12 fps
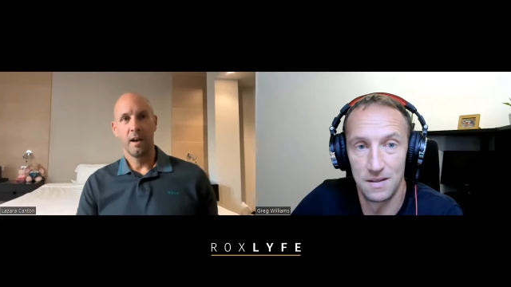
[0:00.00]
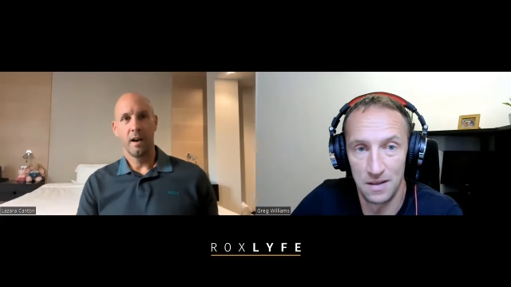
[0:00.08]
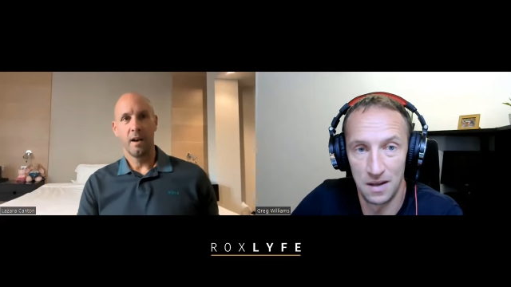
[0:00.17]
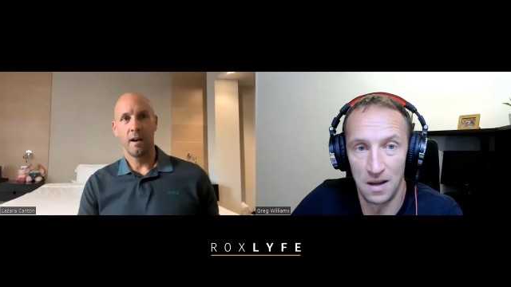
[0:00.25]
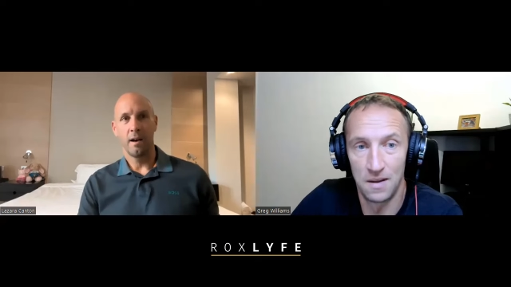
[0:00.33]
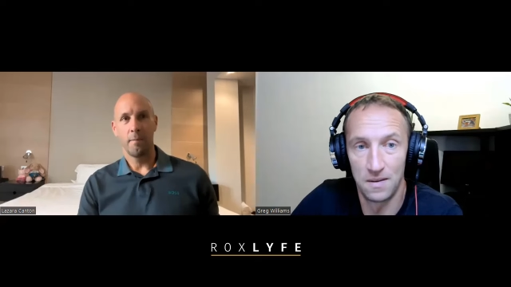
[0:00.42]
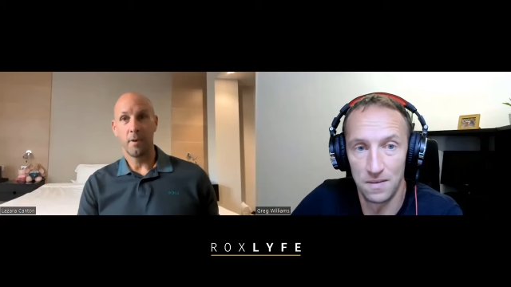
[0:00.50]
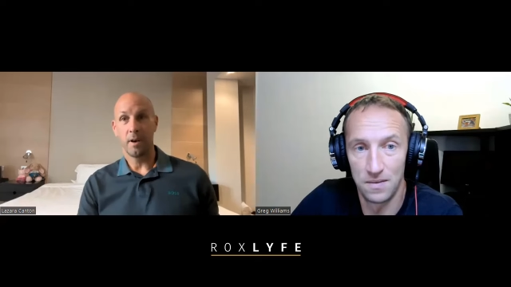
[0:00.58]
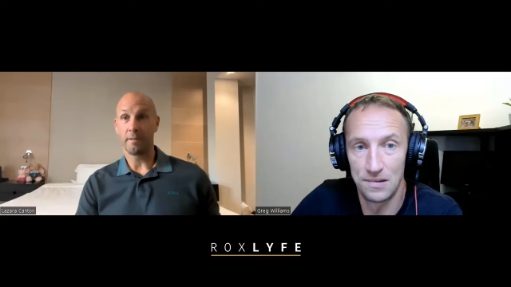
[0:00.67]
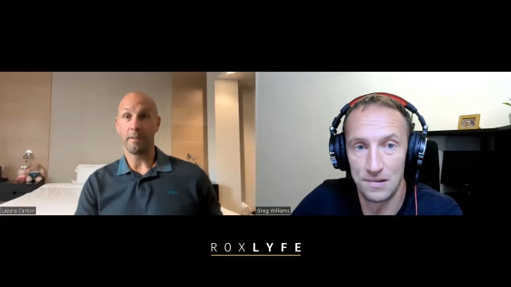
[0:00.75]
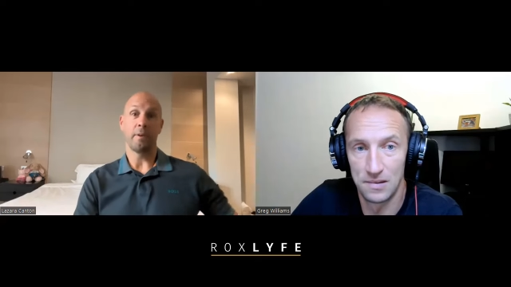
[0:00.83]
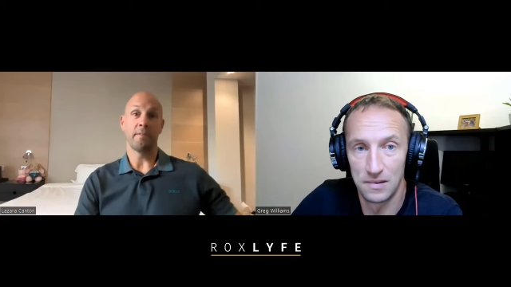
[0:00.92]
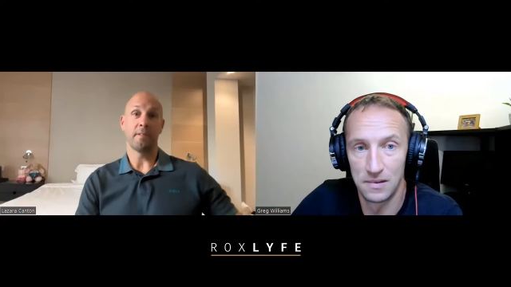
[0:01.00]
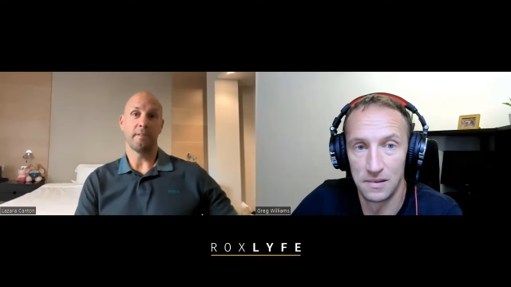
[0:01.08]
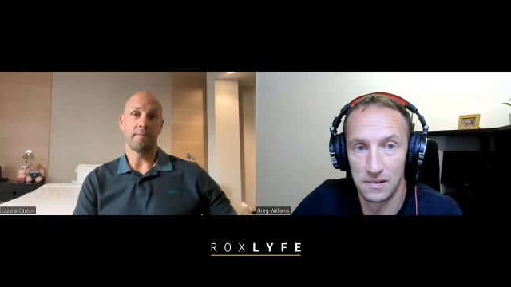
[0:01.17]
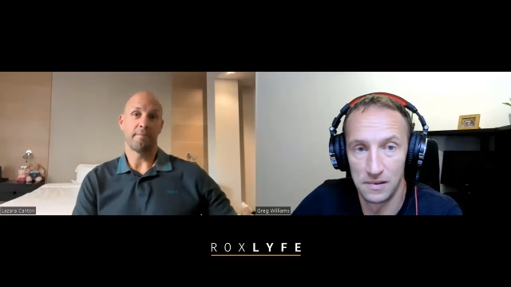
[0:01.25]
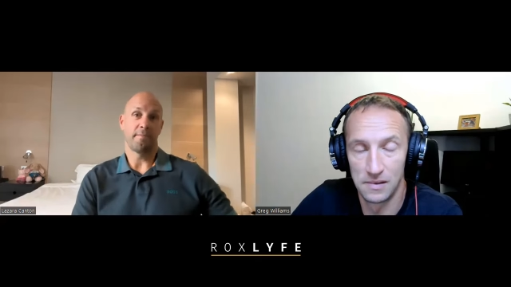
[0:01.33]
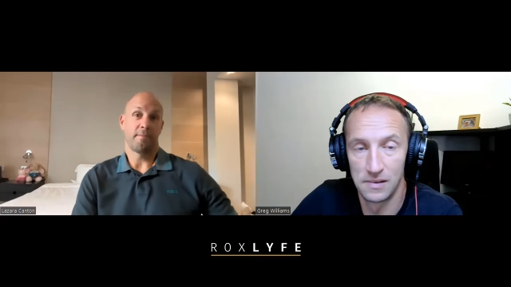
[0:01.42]
Speaker 1: Um, yeah. I went I
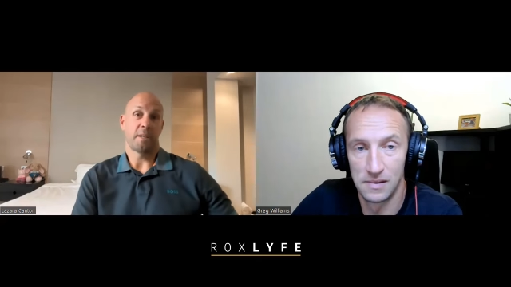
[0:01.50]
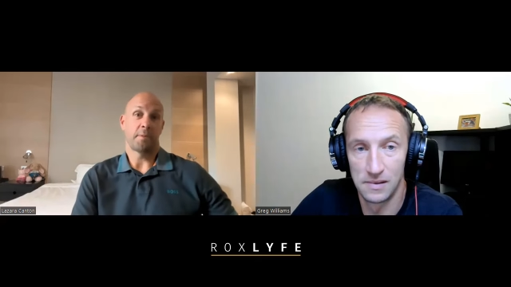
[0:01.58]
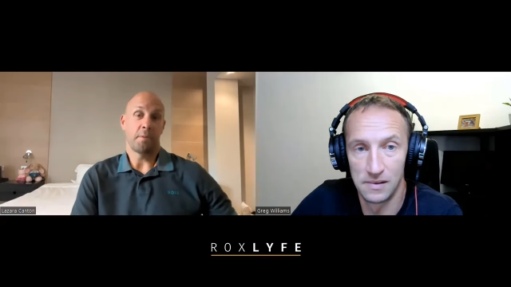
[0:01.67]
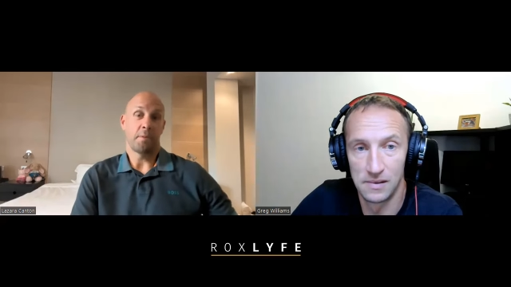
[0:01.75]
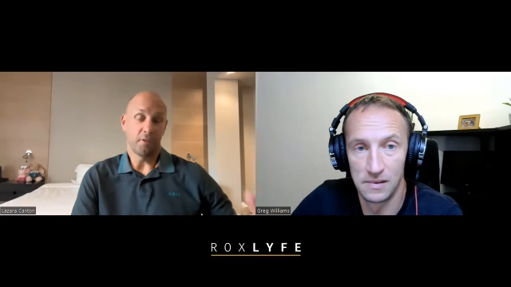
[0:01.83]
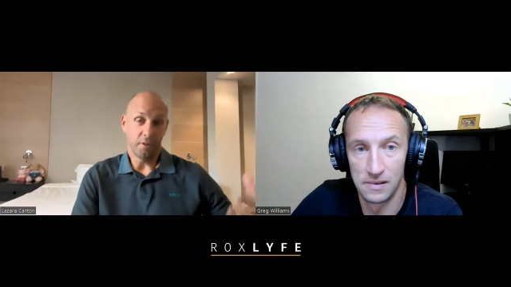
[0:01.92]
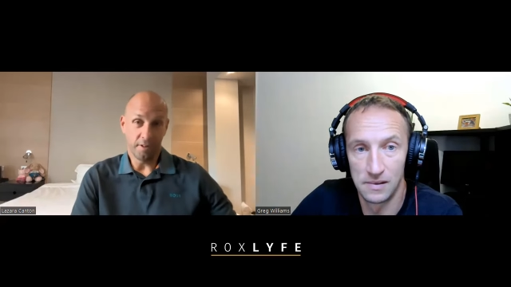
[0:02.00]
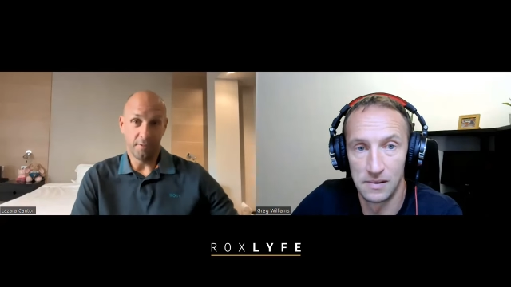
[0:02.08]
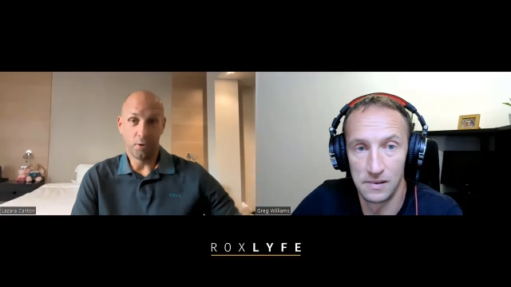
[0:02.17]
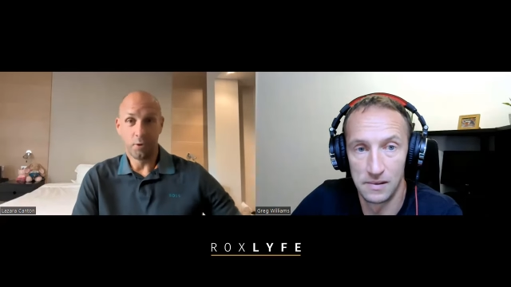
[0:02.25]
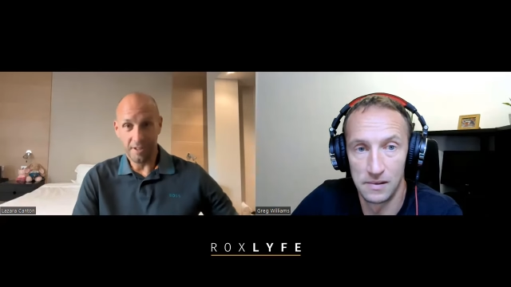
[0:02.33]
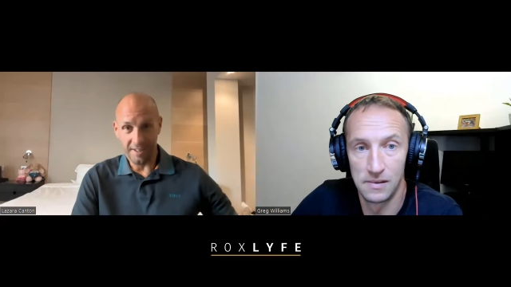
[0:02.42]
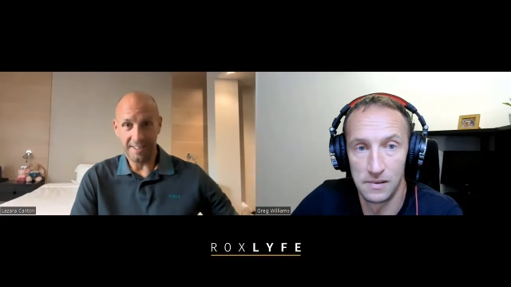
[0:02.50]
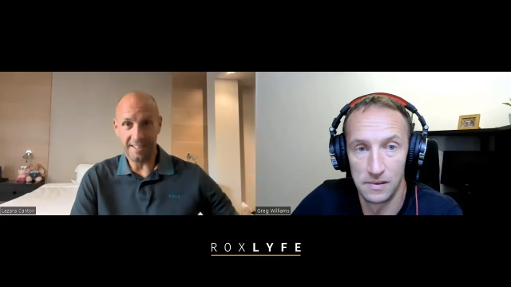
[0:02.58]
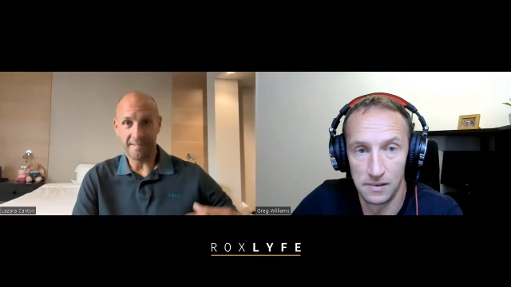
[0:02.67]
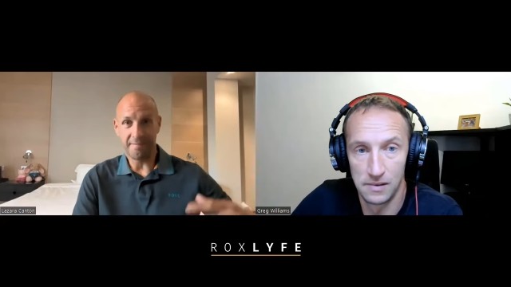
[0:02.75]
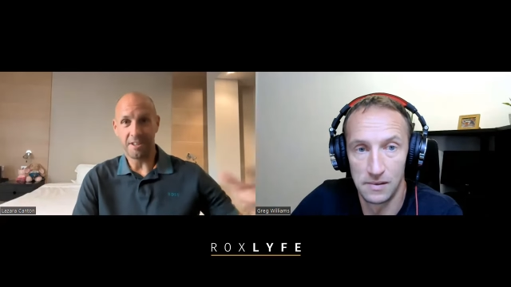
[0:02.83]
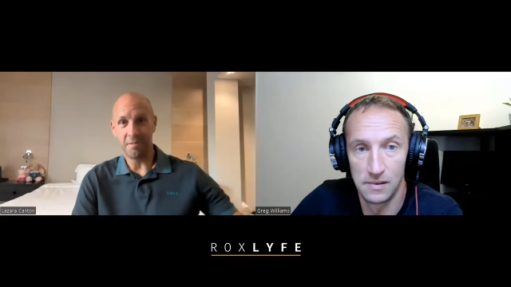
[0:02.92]
subsequently went for a divorce at the
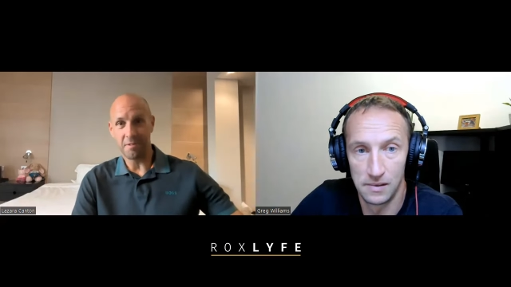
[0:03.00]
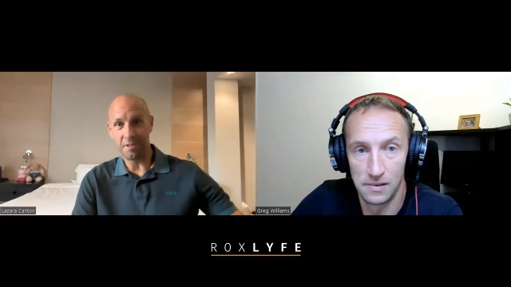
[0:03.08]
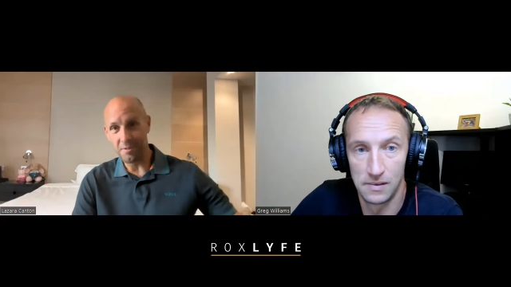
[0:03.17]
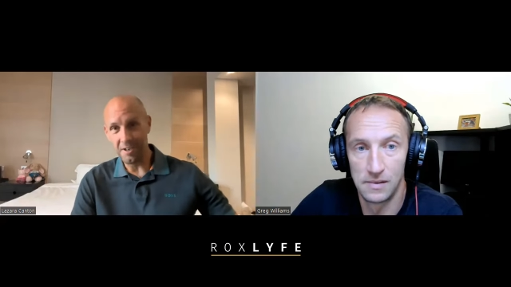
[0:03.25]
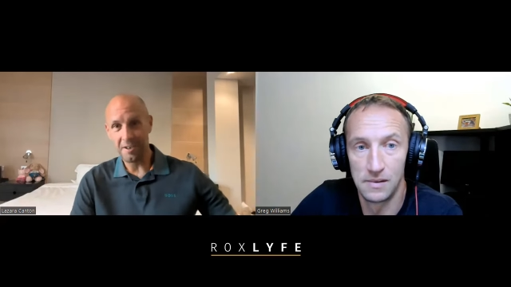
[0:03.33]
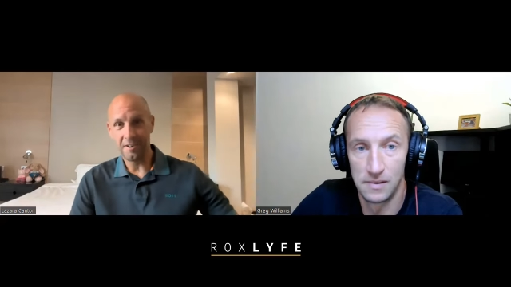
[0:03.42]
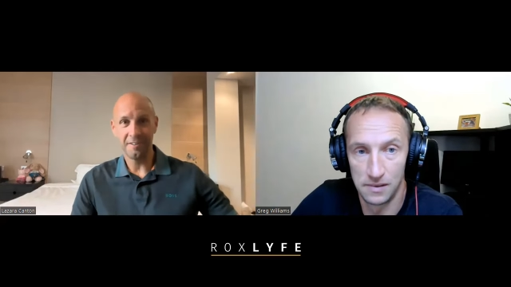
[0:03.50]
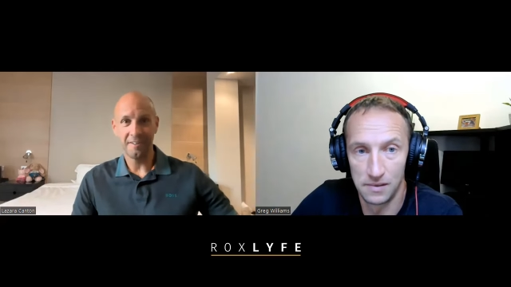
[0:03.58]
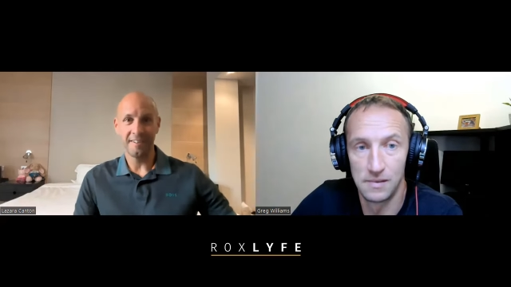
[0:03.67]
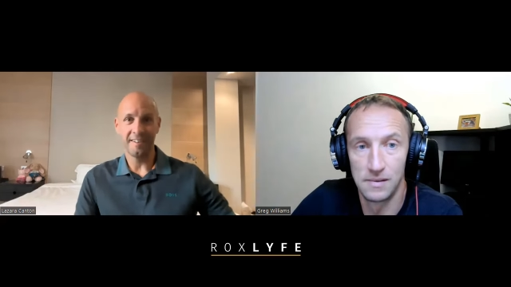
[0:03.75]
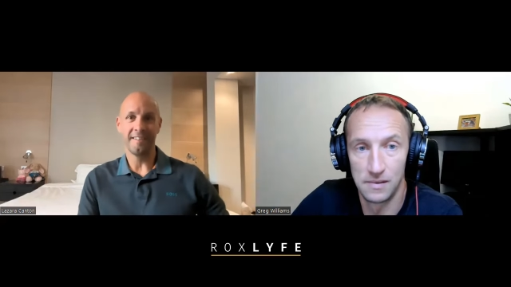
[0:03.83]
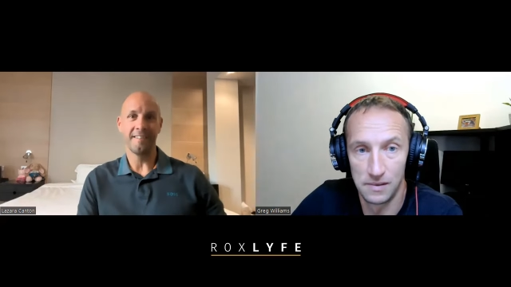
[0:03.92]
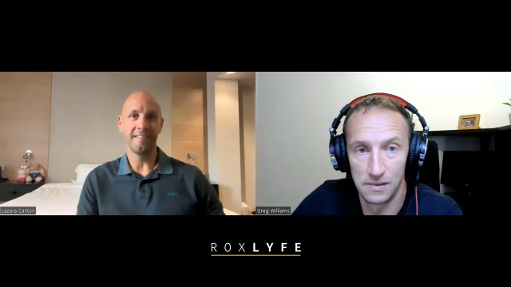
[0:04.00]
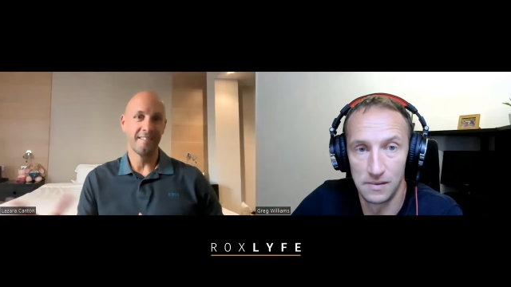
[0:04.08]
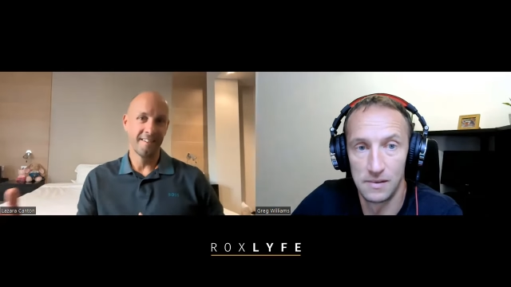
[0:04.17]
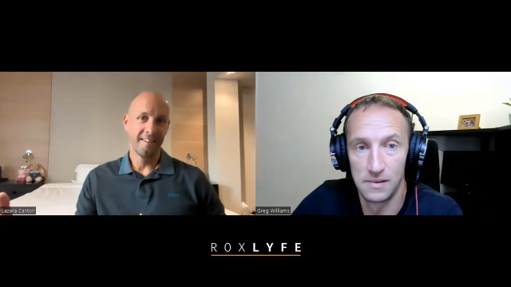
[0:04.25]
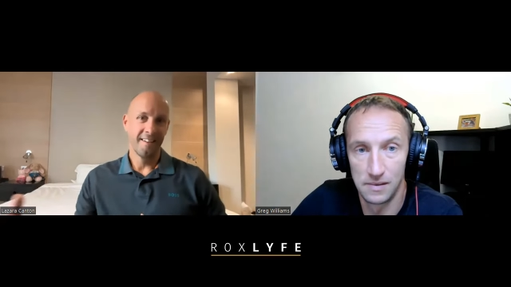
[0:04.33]
same time as well, and then